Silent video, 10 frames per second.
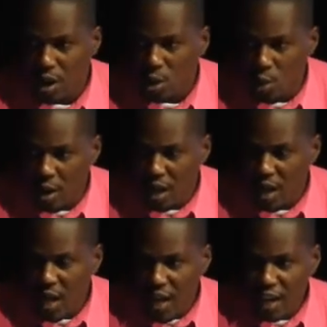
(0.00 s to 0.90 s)
lower
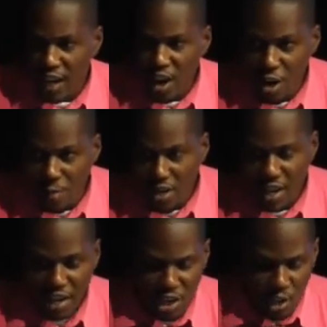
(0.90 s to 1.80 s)
in the Caribbean than
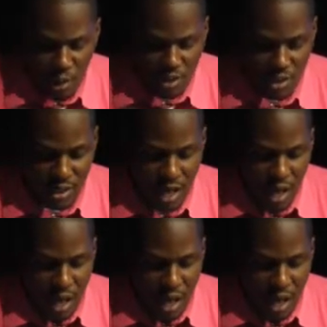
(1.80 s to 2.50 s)
in the US.